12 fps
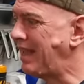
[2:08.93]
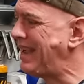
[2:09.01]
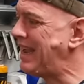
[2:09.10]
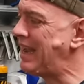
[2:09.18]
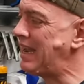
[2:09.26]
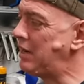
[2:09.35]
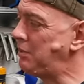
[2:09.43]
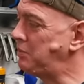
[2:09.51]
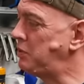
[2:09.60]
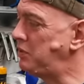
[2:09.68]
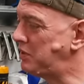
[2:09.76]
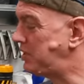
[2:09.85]
uh, and I'm
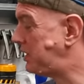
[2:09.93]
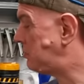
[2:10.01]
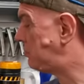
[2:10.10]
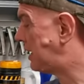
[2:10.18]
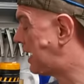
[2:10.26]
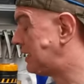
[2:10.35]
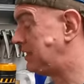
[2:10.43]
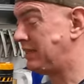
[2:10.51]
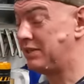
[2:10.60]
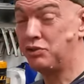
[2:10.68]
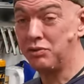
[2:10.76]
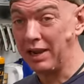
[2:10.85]
doing the citric
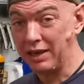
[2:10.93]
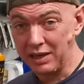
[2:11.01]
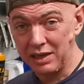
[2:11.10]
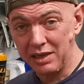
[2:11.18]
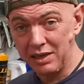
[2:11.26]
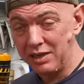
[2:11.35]
acid trick.